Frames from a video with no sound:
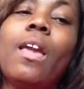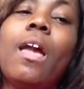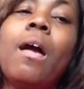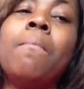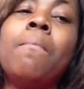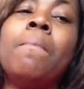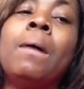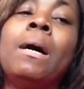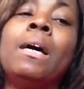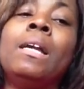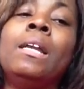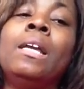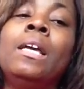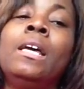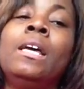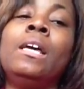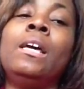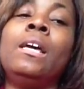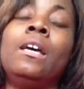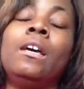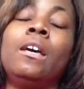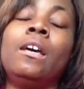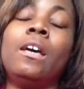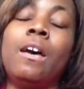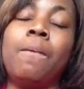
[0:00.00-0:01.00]
But
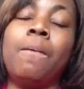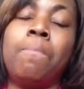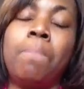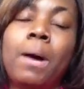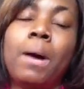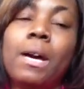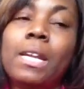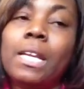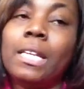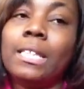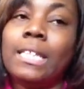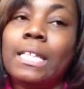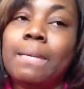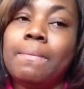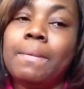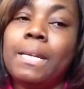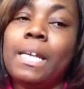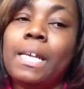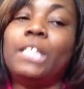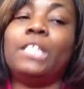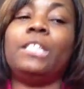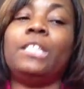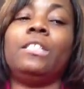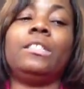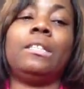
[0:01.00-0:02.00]
upon
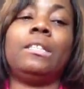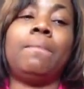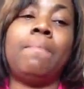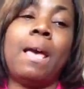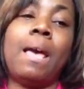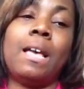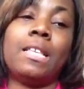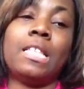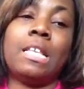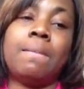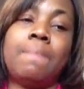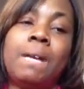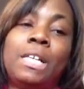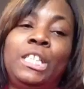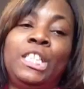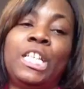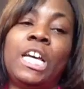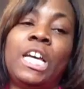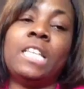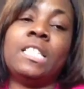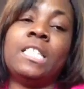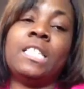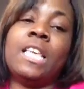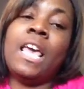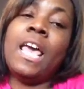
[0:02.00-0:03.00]
examination, there's a mass on my
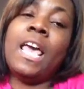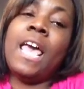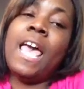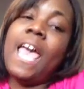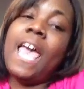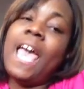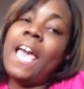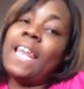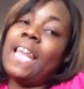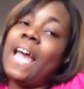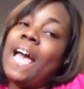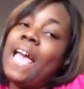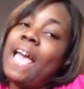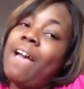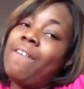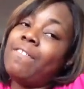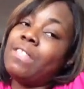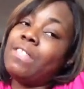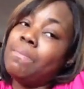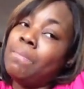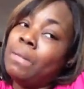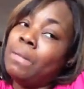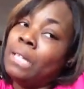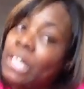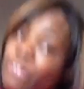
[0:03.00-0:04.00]
chest, and I have
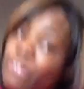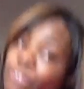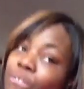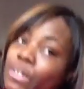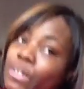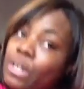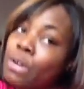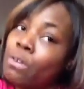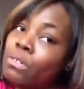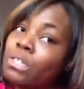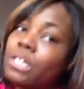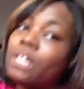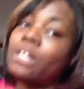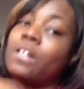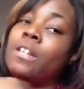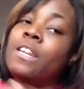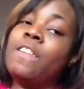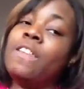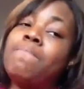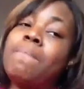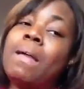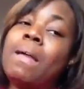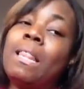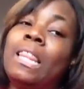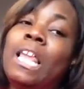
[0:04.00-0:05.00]
some lymph nodes
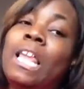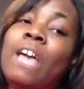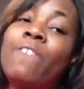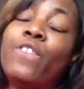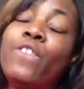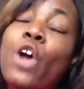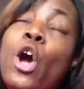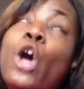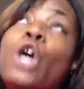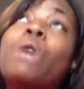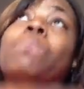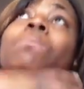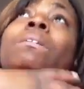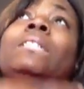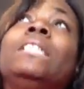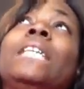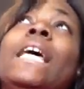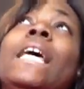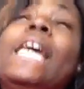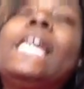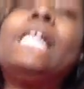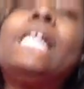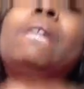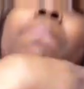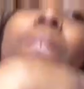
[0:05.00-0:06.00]
underneath my left arm.
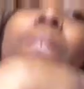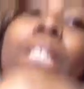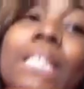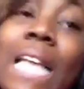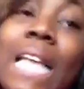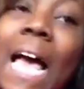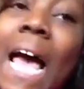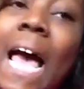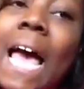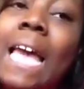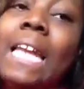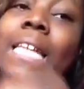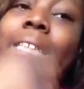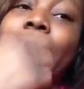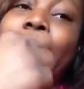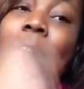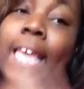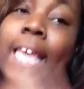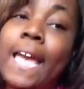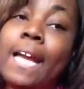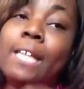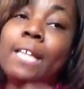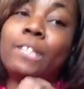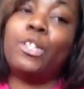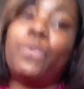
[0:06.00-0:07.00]
Same side as the
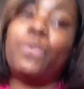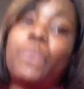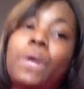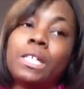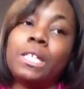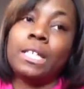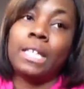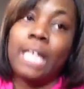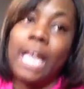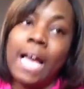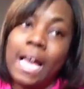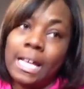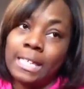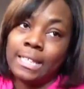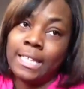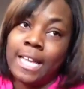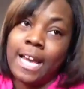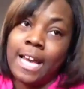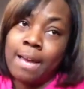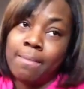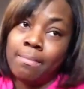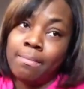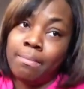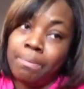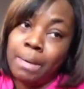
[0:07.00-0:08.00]
cancer was last
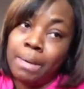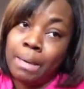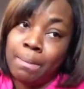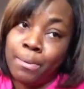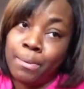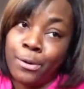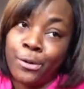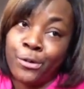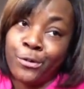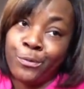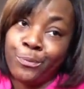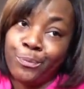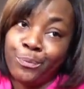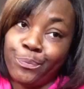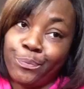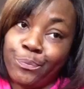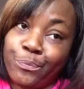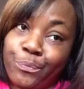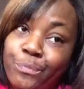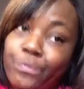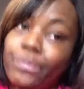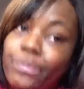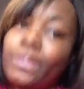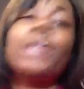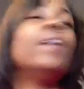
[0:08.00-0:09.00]
time, people.
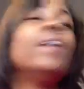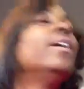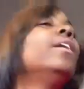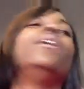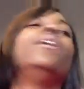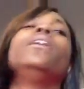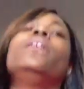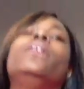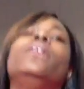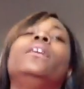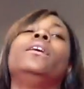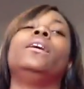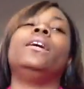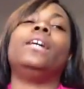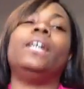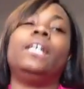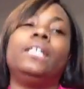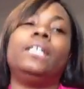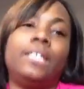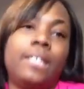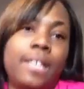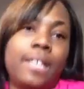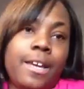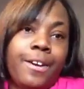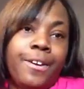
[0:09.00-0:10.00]

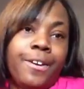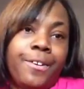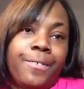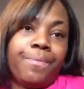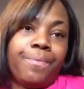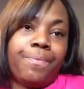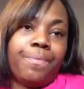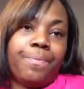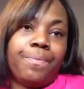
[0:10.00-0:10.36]
It's there.